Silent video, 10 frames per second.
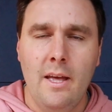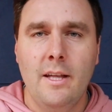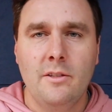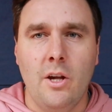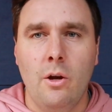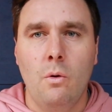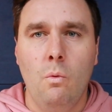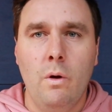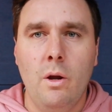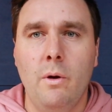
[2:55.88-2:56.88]
So
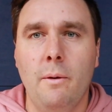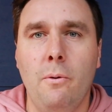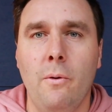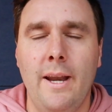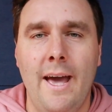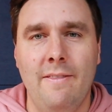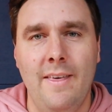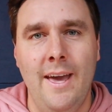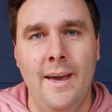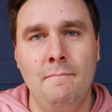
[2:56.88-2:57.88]
what I want to point out
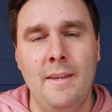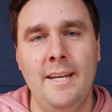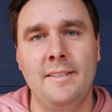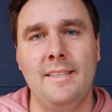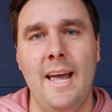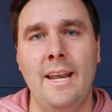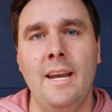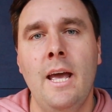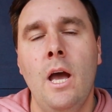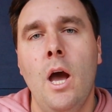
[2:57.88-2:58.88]
there is
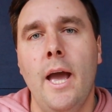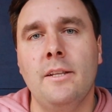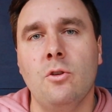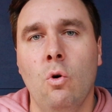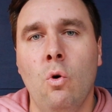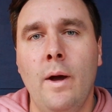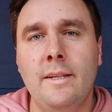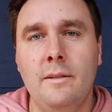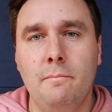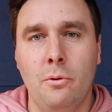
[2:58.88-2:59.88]
that it's
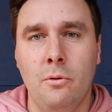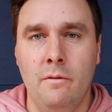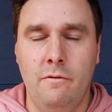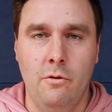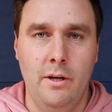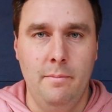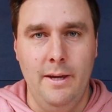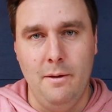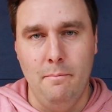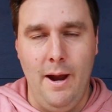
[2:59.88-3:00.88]
always important for you to
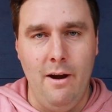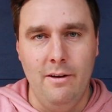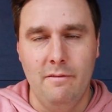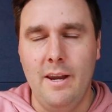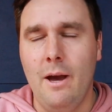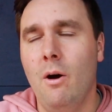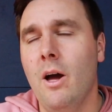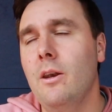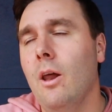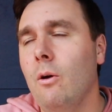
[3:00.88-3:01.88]
be comparative. Now, I
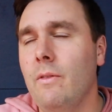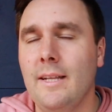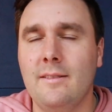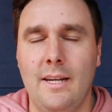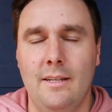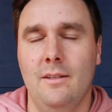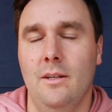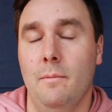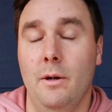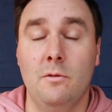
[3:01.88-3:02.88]
know that sounds
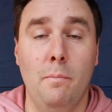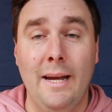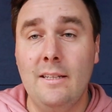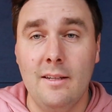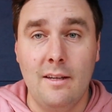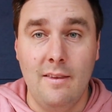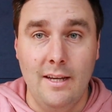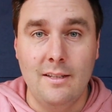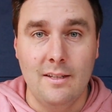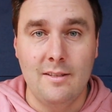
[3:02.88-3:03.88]
like the most basic
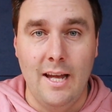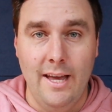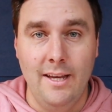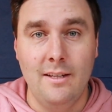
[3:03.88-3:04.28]
thing to say